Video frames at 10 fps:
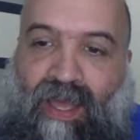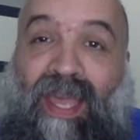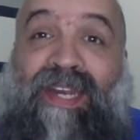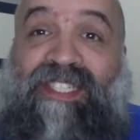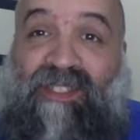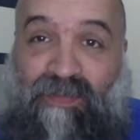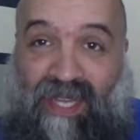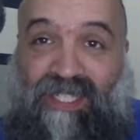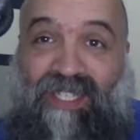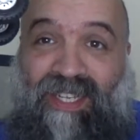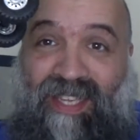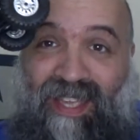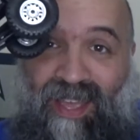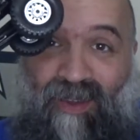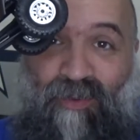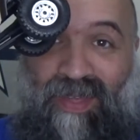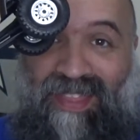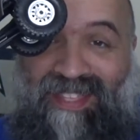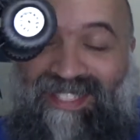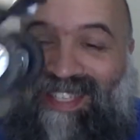and especially
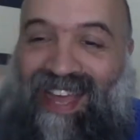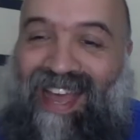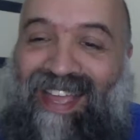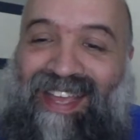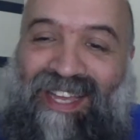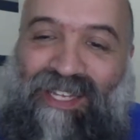with this guy.